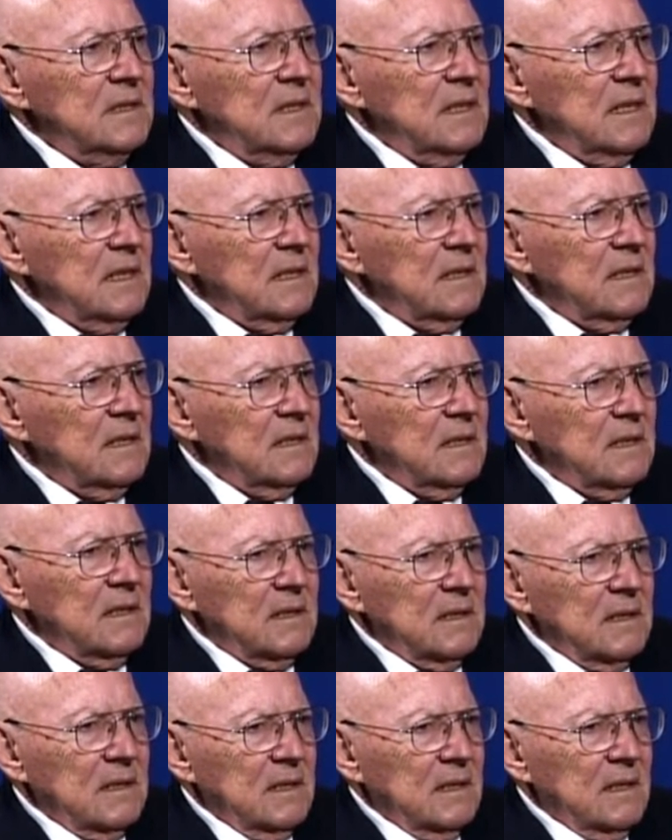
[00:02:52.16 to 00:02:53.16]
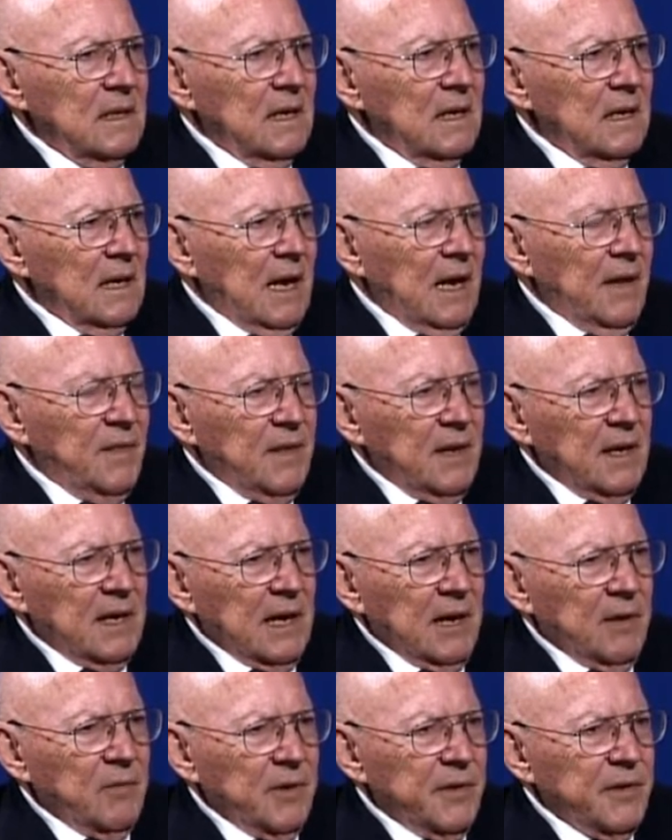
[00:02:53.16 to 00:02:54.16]
And I think
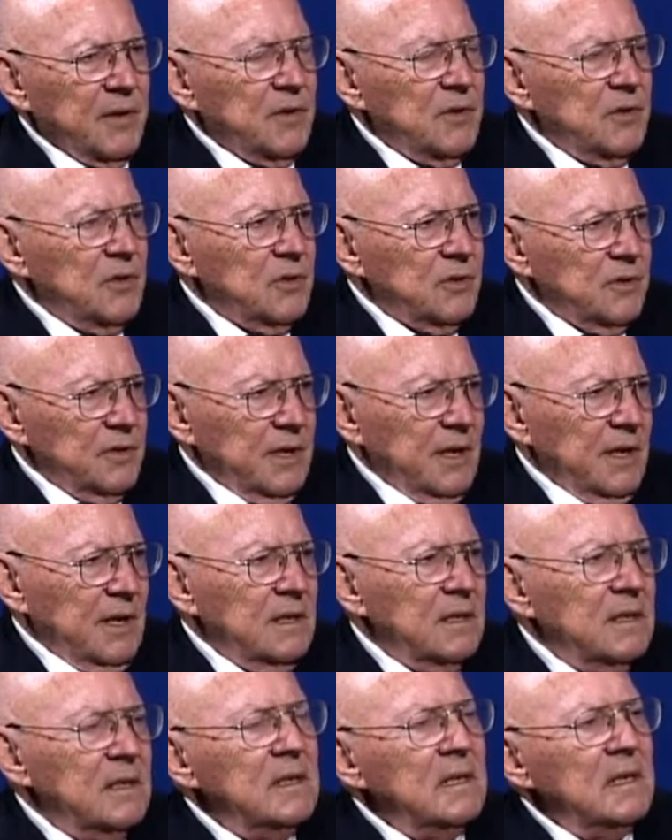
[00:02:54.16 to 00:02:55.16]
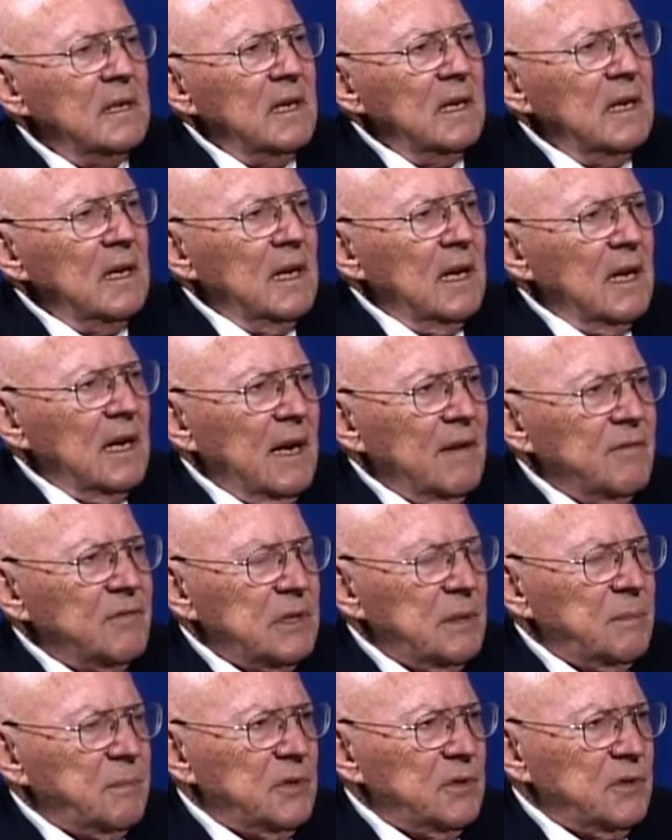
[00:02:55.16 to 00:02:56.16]
I'd rather join and have
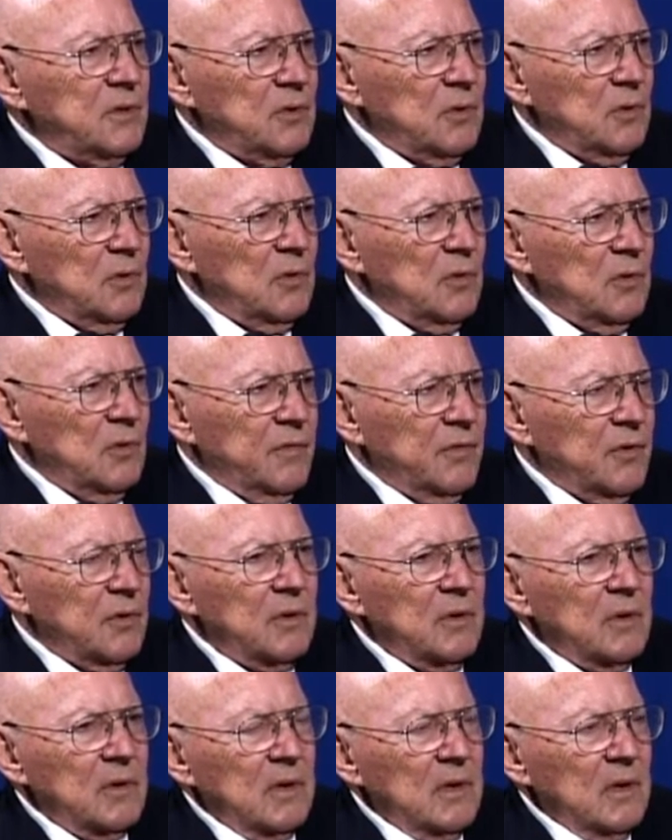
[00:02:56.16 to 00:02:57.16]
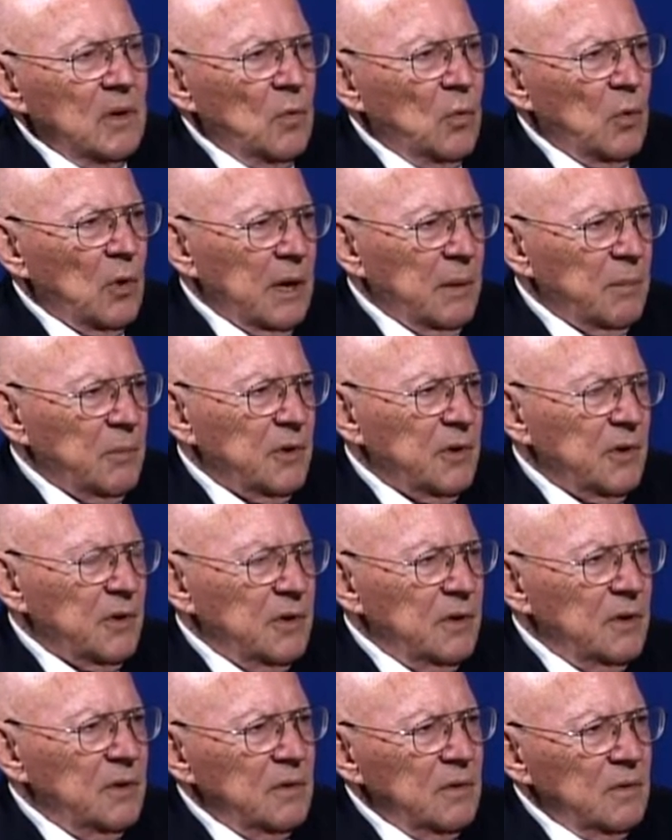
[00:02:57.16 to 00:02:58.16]
some control over what I'm going to
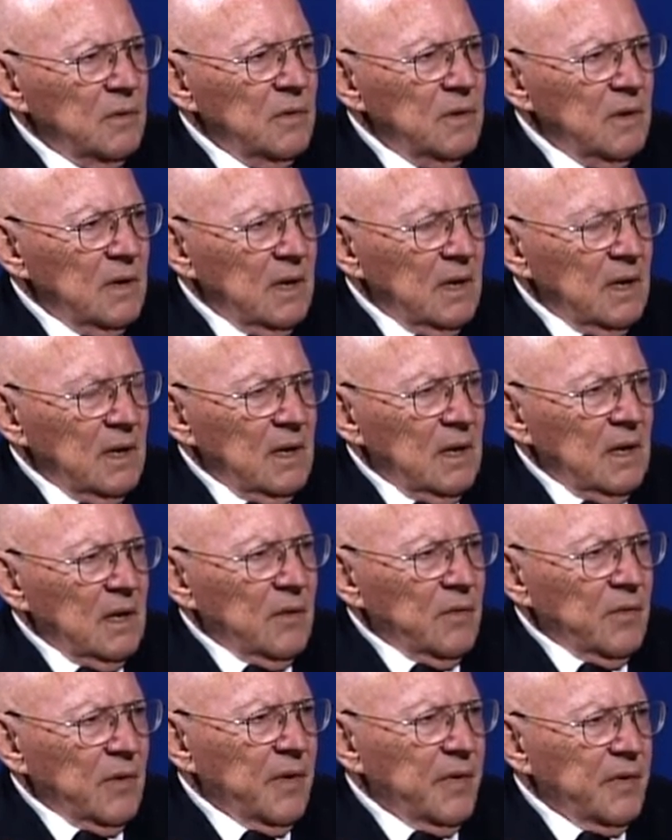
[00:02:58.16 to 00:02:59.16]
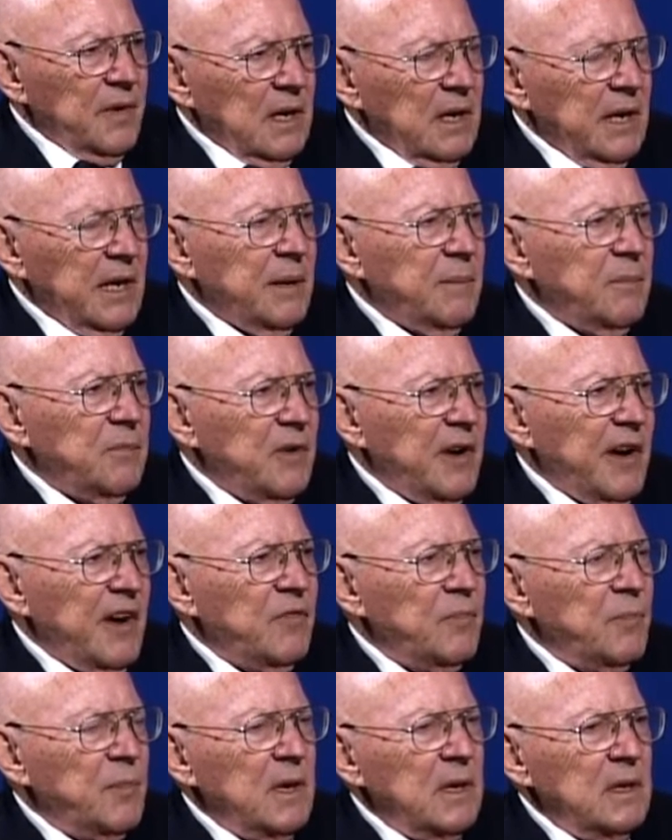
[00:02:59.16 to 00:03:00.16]
do rather than let them draft
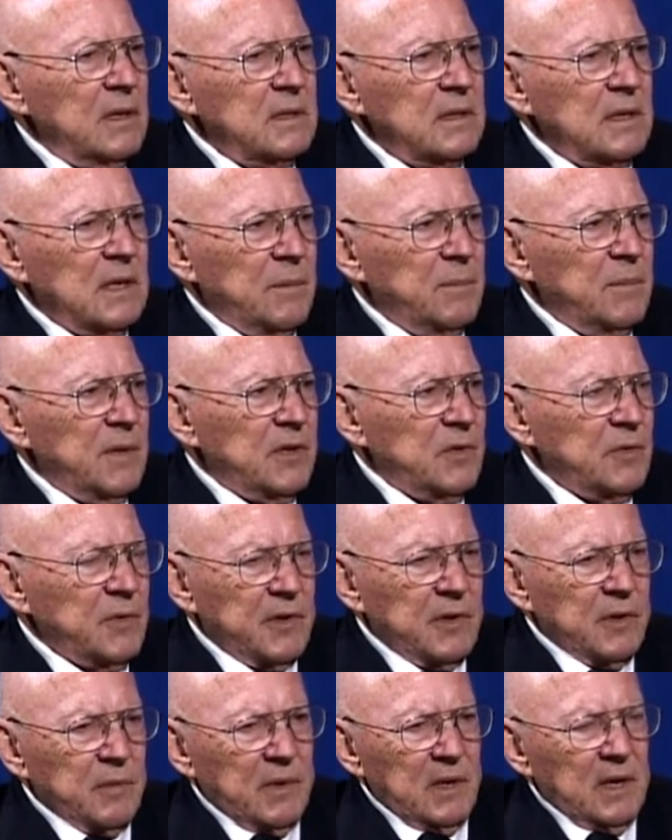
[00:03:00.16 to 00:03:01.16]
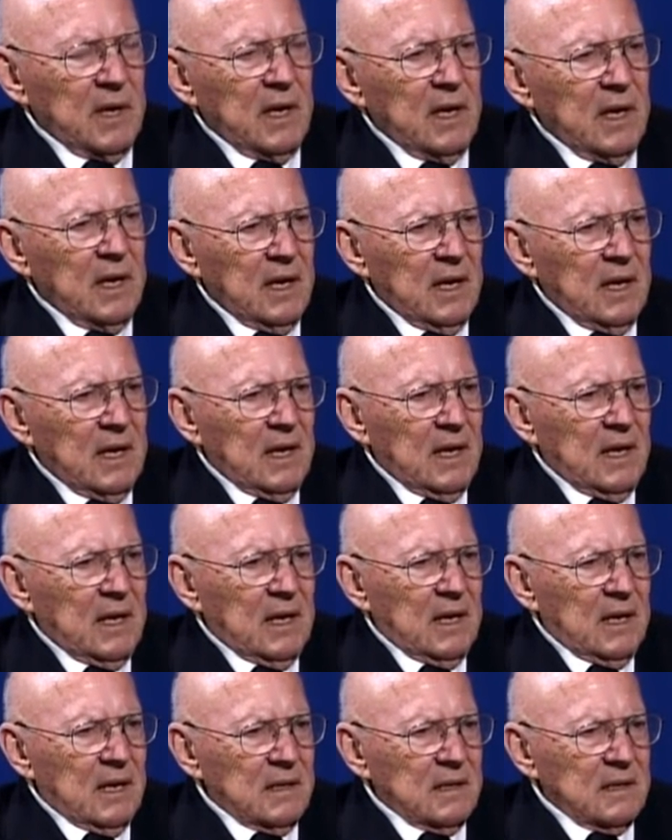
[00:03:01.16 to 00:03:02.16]
me. Mm-hmm. So I'd much rather be,
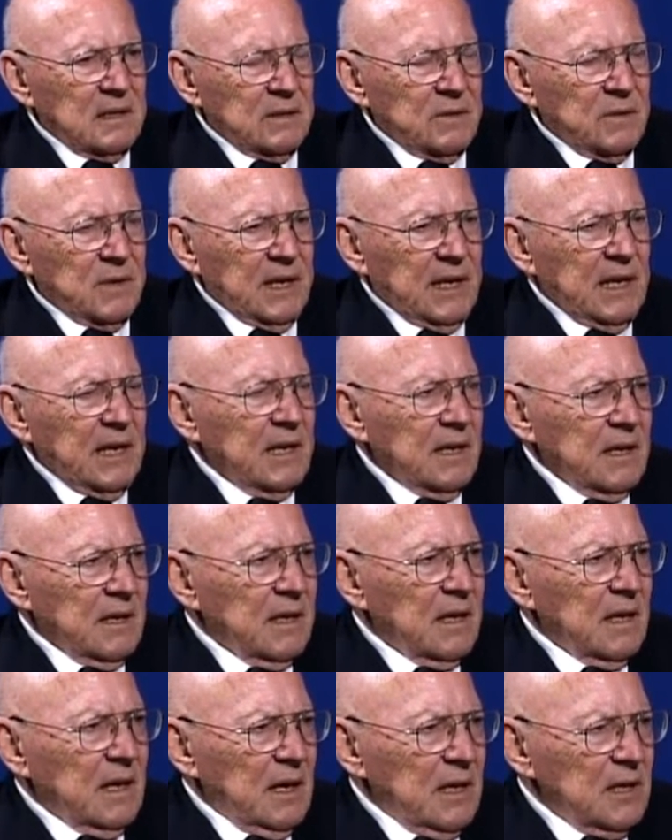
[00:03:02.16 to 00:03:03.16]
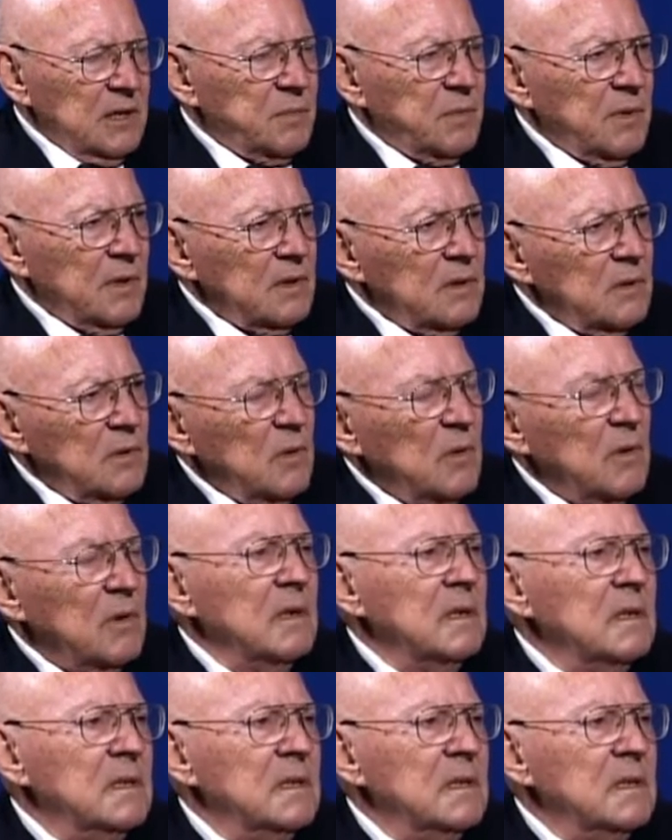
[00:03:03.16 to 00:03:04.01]
when I get into the hospital corps,